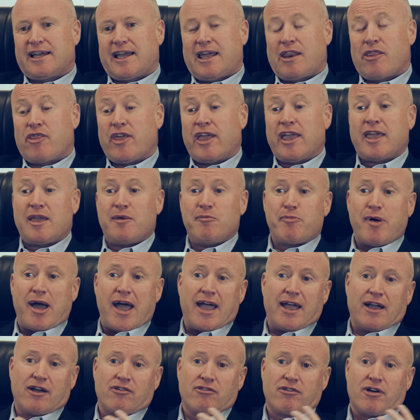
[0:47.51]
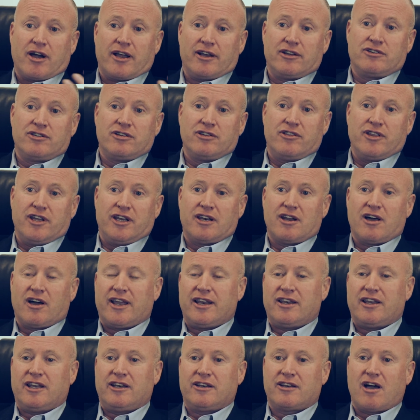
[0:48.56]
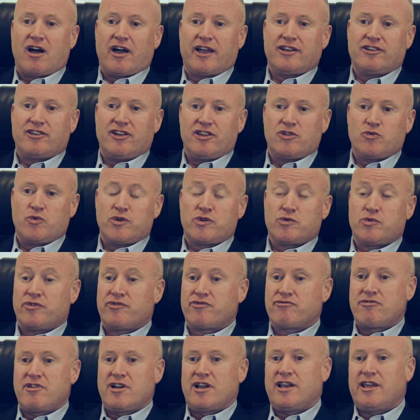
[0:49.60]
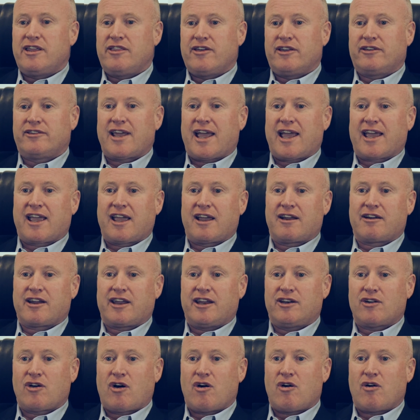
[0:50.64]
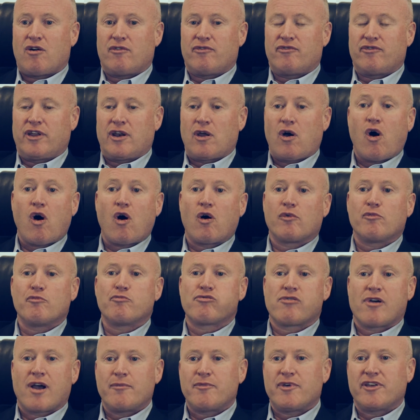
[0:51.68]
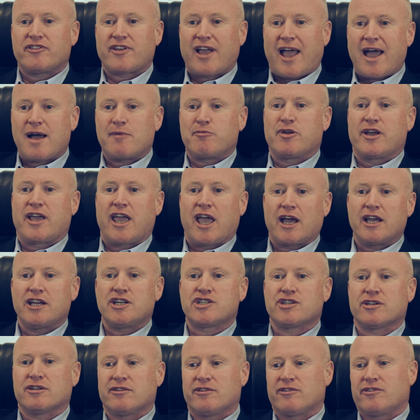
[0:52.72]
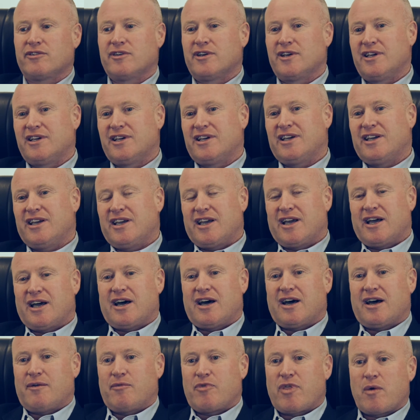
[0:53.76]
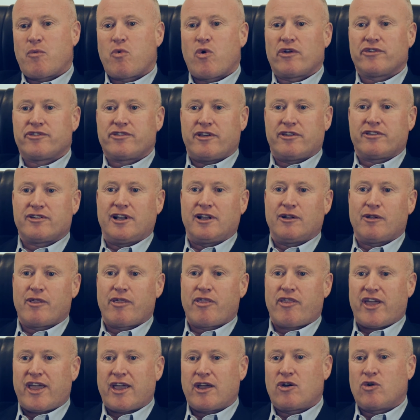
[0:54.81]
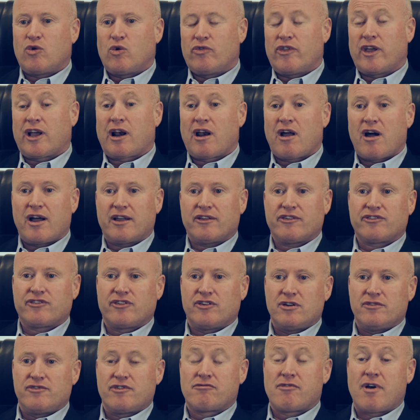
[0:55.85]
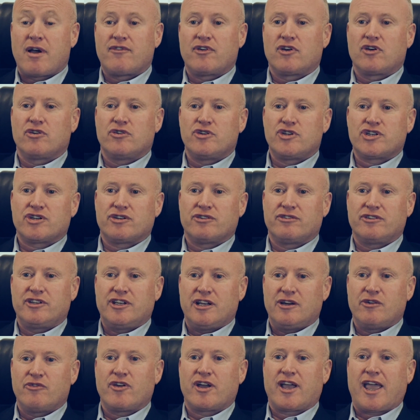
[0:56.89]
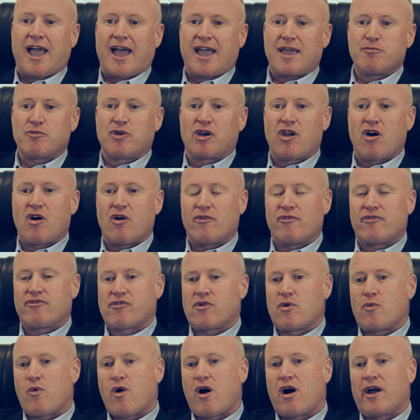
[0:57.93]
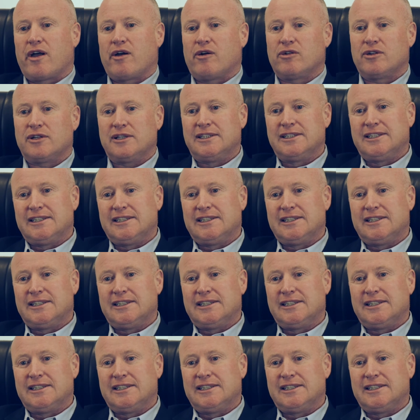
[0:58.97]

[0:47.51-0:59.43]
And thinking back, right, to the 1990s, which was really the decade of, on-premise applications, there was this little thing called the client-server revolution, that came along for a while.